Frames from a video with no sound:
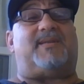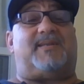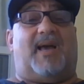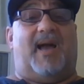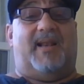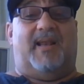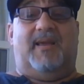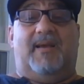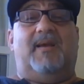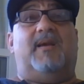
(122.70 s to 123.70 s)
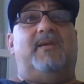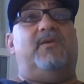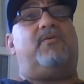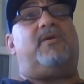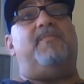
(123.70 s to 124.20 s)
society.
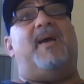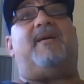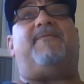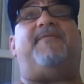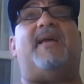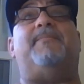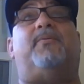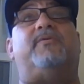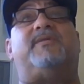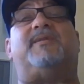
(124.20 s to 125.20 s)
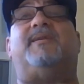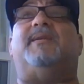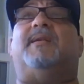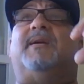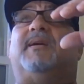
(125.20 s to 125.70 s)
You can make fables
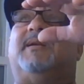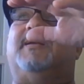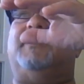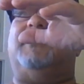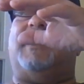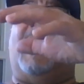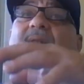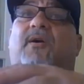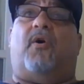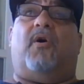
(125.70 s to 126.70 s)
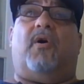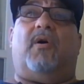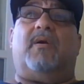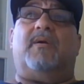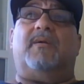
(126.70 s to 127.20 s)
that
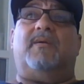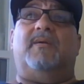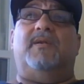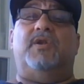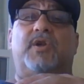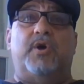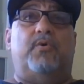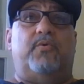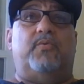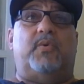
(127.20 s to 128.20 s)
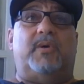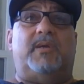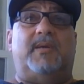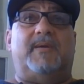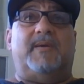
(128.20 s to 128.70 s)
are new
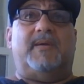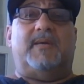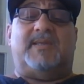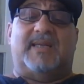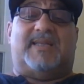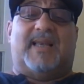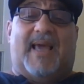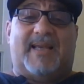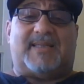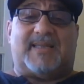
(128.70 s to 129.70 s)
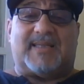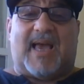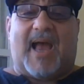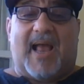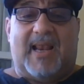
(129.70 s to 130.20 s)
to today's
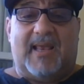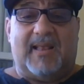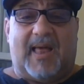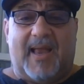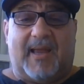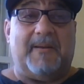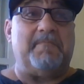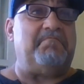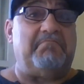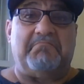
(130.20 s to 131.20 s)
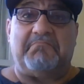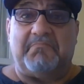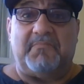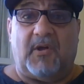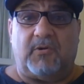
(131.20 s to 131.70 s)
society, like
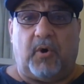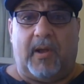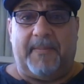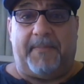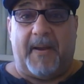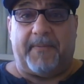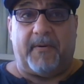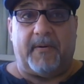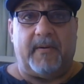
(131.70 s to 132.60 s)
no toilet paper.